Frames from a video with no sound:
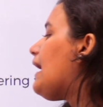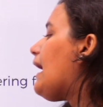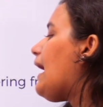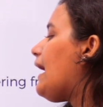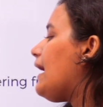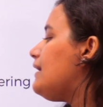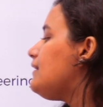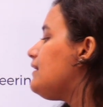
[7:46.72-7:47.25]

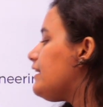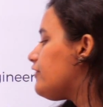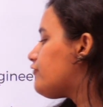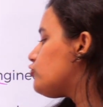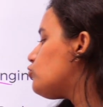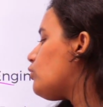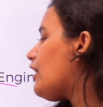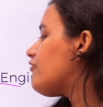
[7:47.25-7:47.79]
And if
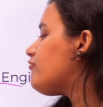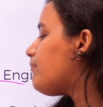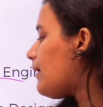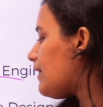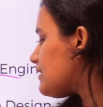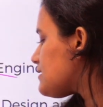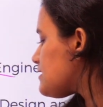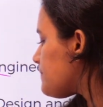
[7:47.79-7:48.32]
you have
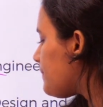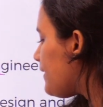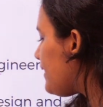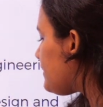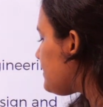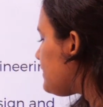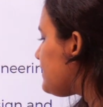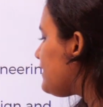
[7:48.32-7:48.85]

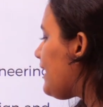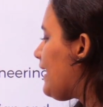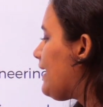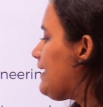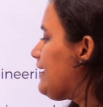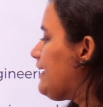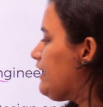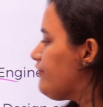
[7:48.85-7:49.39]
participated in
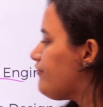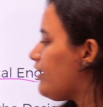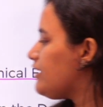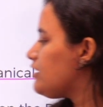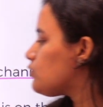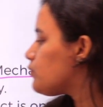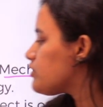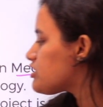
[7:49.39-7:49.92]
any
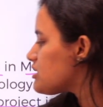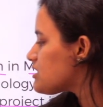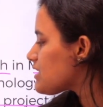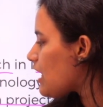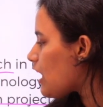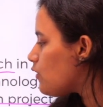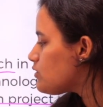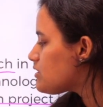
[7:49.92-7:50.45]
event which is
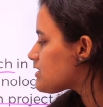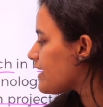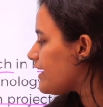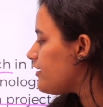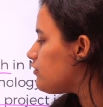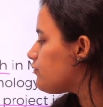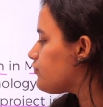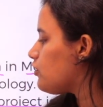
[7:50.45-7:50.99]

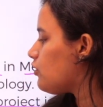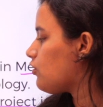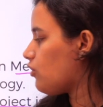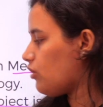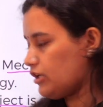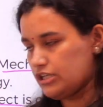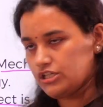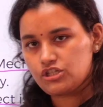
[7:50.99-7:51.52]
outside of your
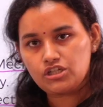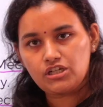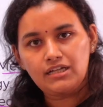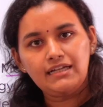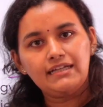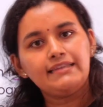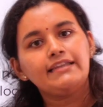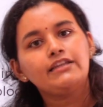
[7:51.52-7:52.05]
college,
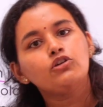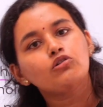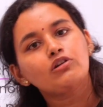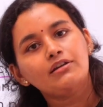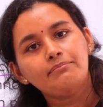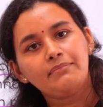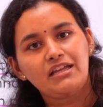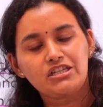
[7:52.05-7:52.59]
then you
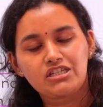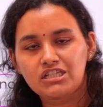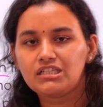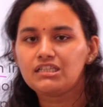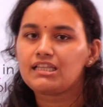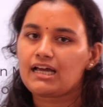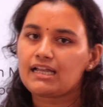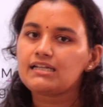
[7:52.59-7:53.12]
can
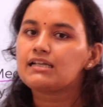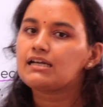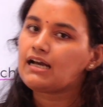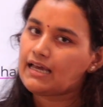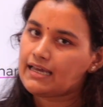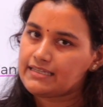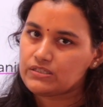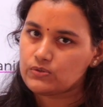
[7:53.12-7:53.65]
mention that
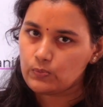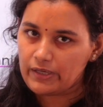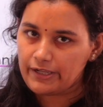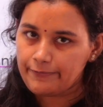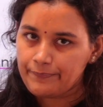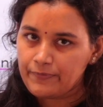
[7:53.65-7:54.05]
as well.